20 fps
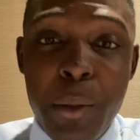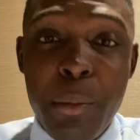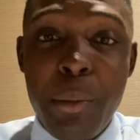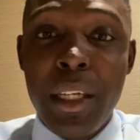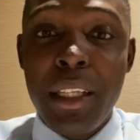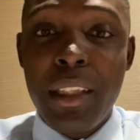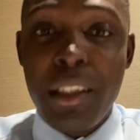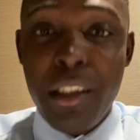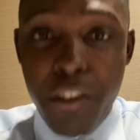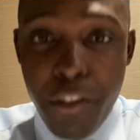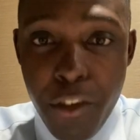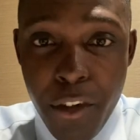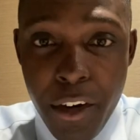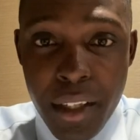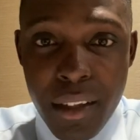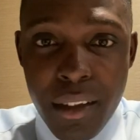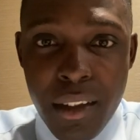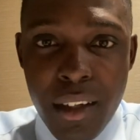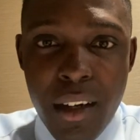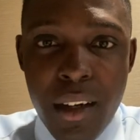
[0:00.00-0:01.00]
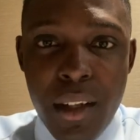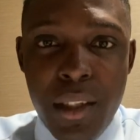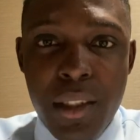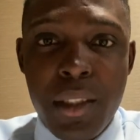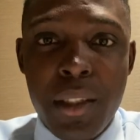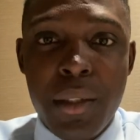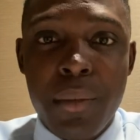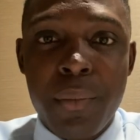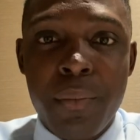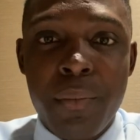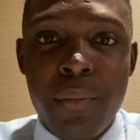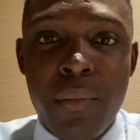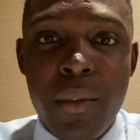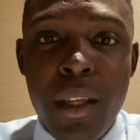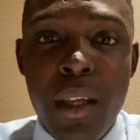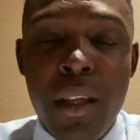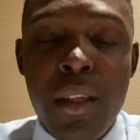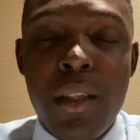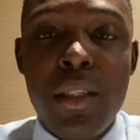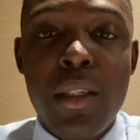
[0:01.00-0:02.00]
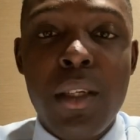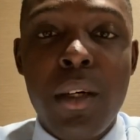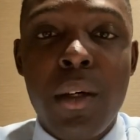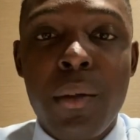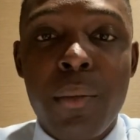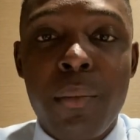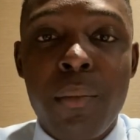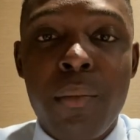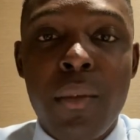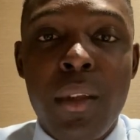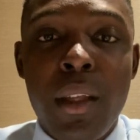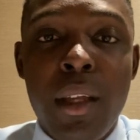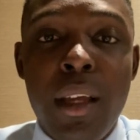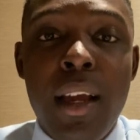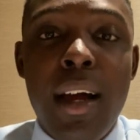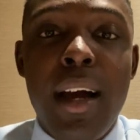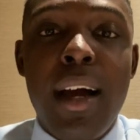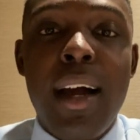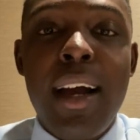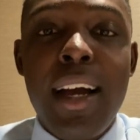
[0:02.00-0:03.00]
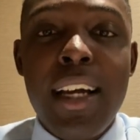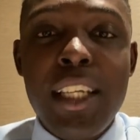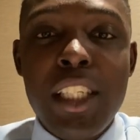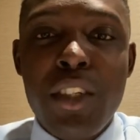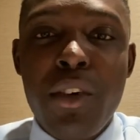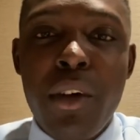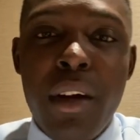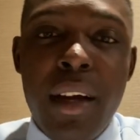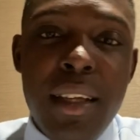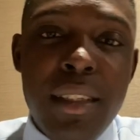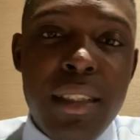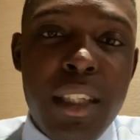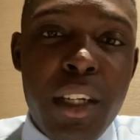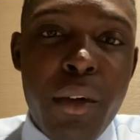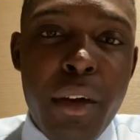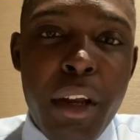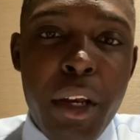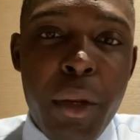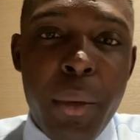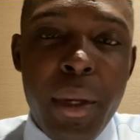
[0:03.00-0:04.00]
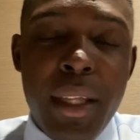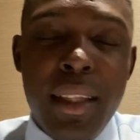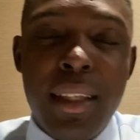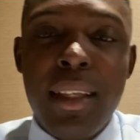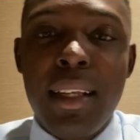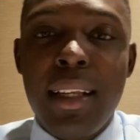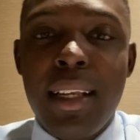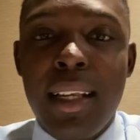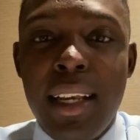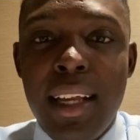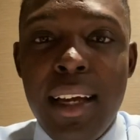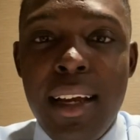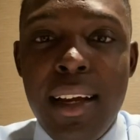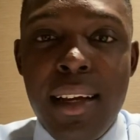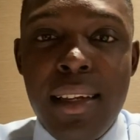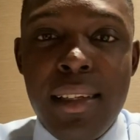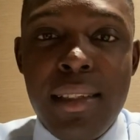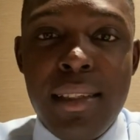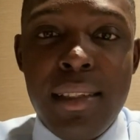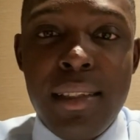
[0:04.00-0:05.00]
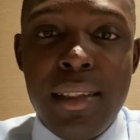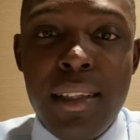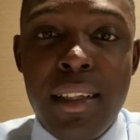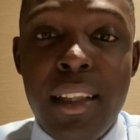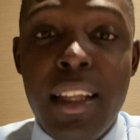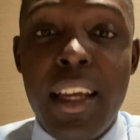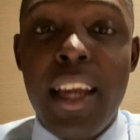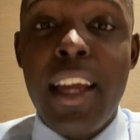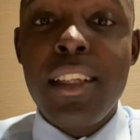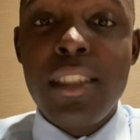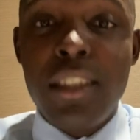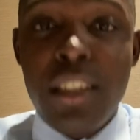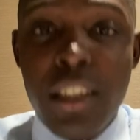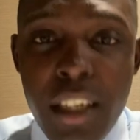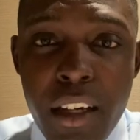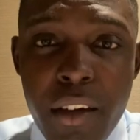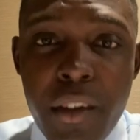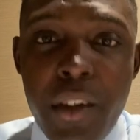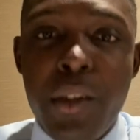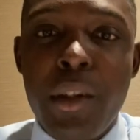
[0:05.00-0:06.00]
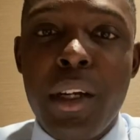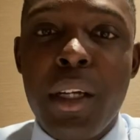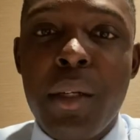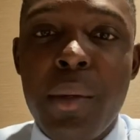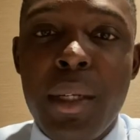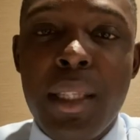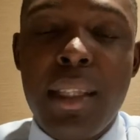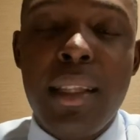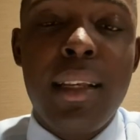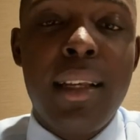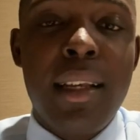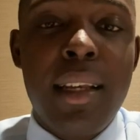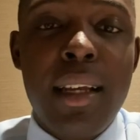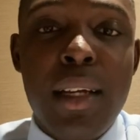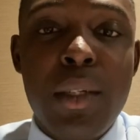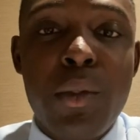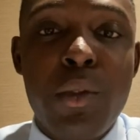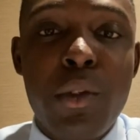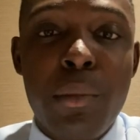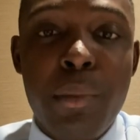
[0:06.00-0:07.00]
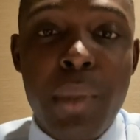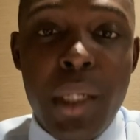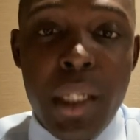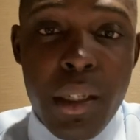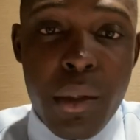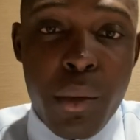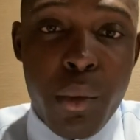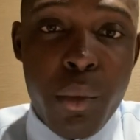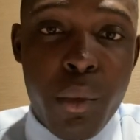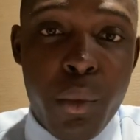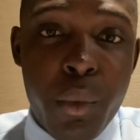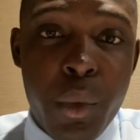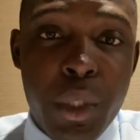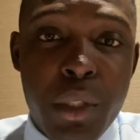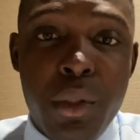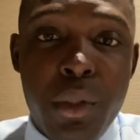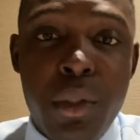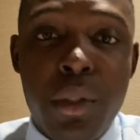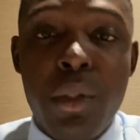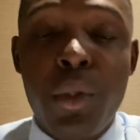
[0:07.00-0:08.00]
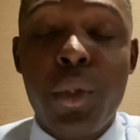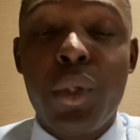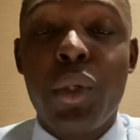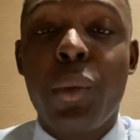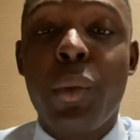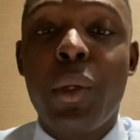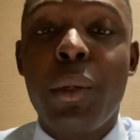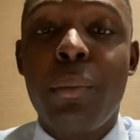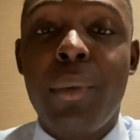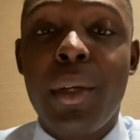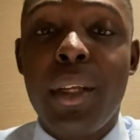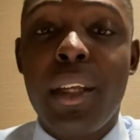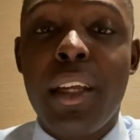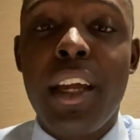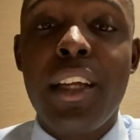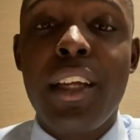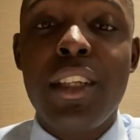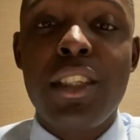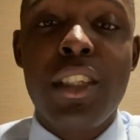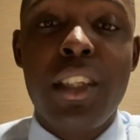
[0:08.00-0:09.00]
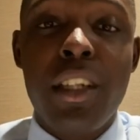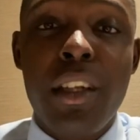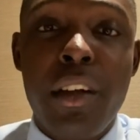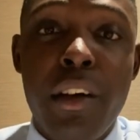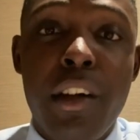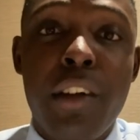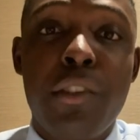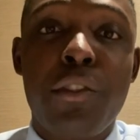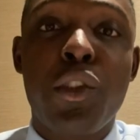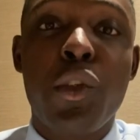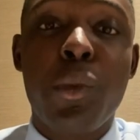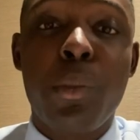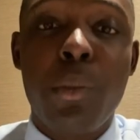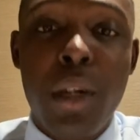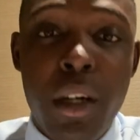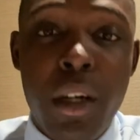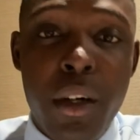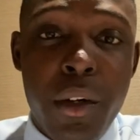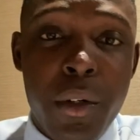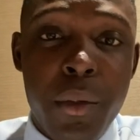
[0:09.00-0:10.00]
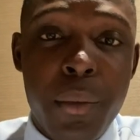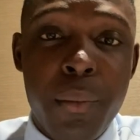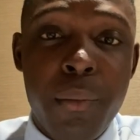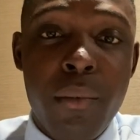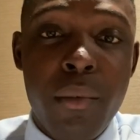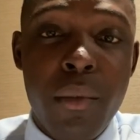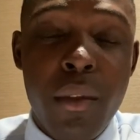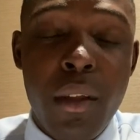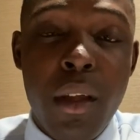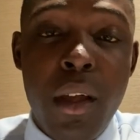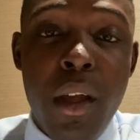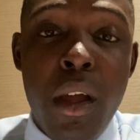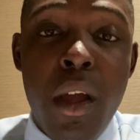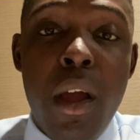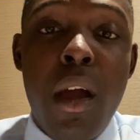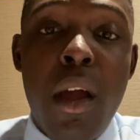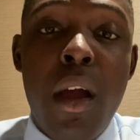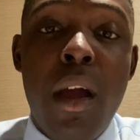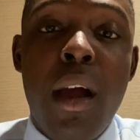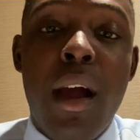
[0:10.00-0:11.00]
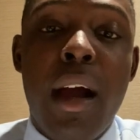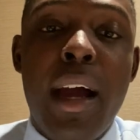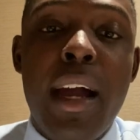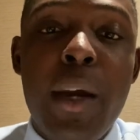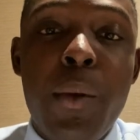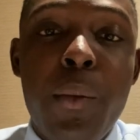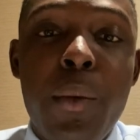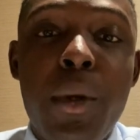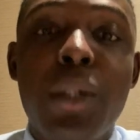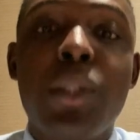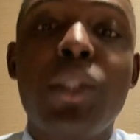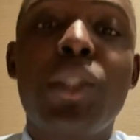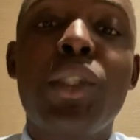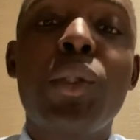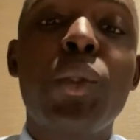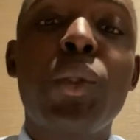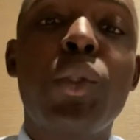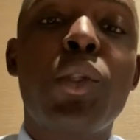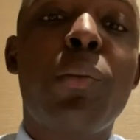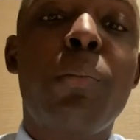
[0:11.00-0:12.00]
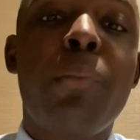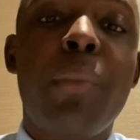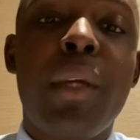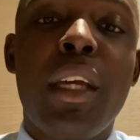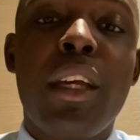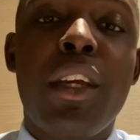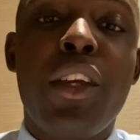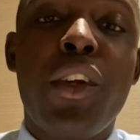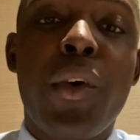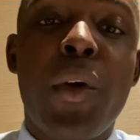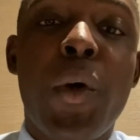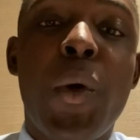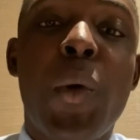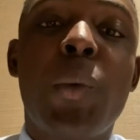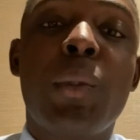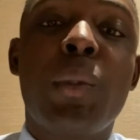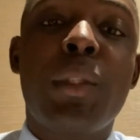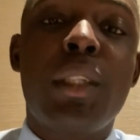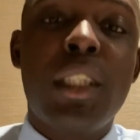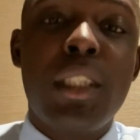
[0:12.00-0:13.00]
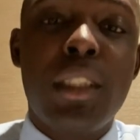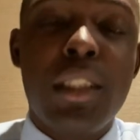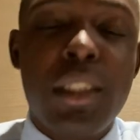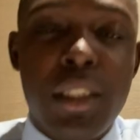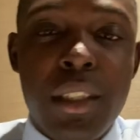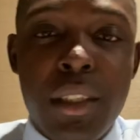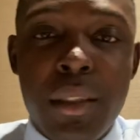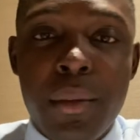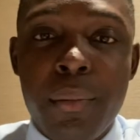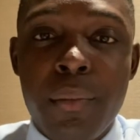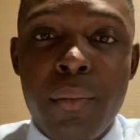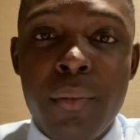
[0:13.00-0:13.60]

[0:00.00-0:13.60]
be different also. So, as the graduating class, the engineering graduating class will be, which you will be the engineer of tomorrow. I want you to make your own decision